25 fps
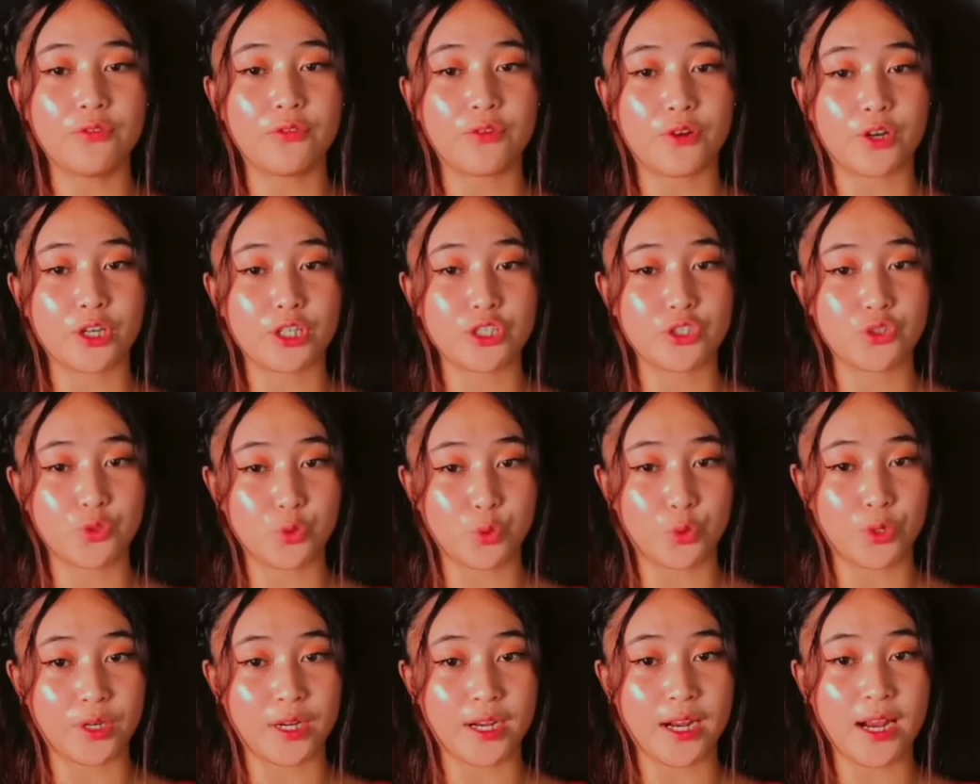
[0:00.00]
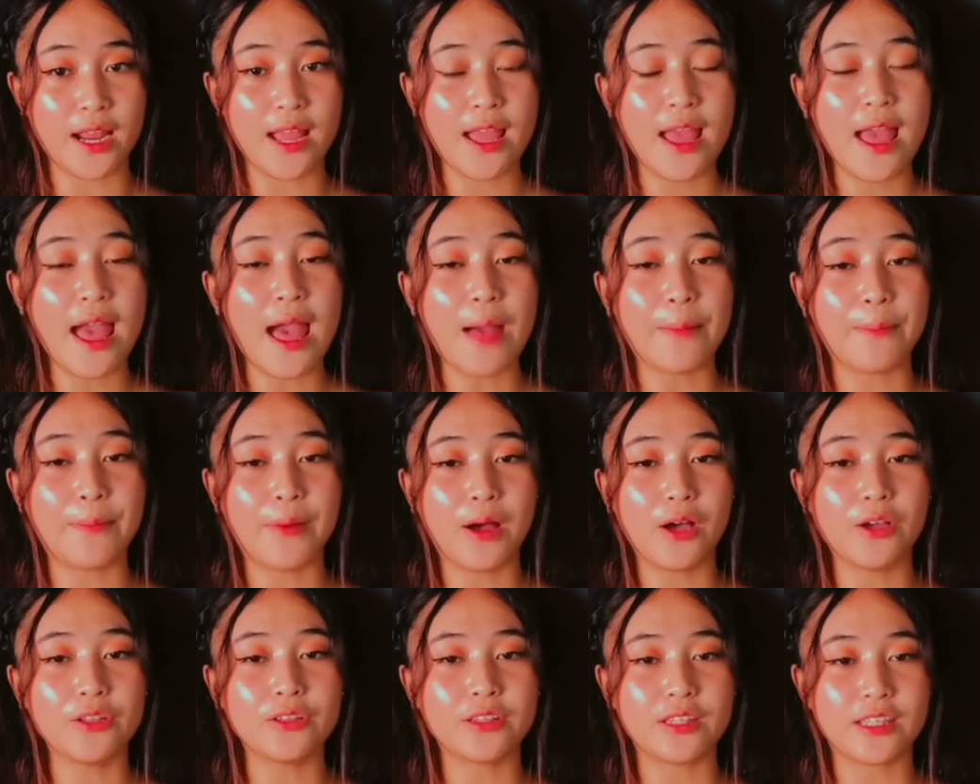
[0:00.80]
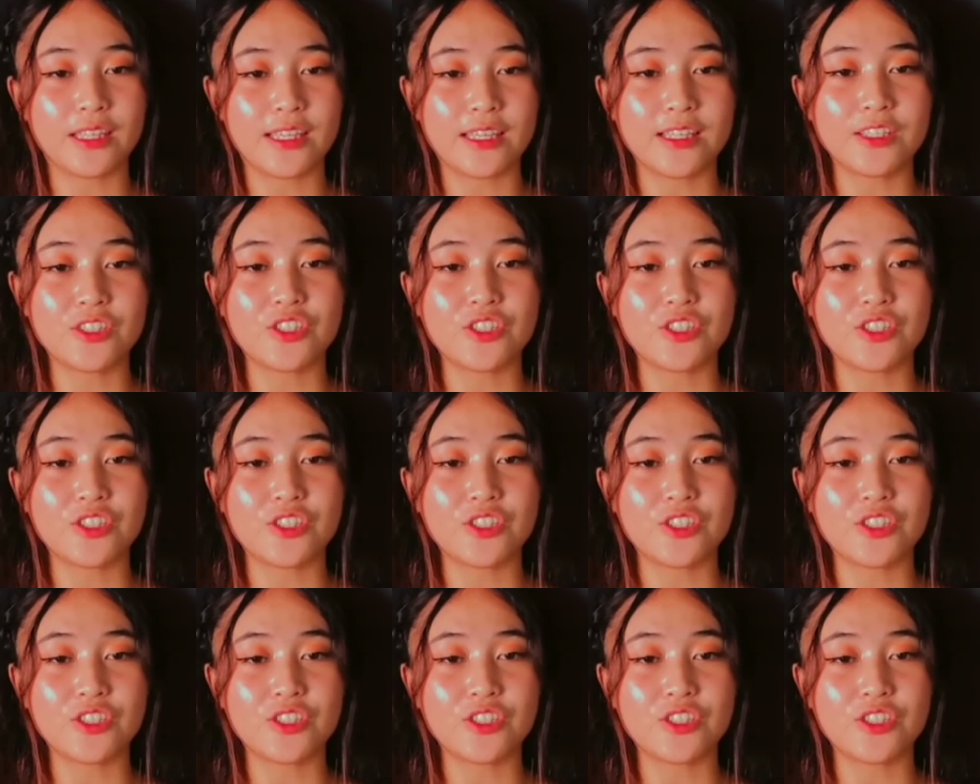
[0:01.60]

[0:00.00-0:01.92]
for sure about each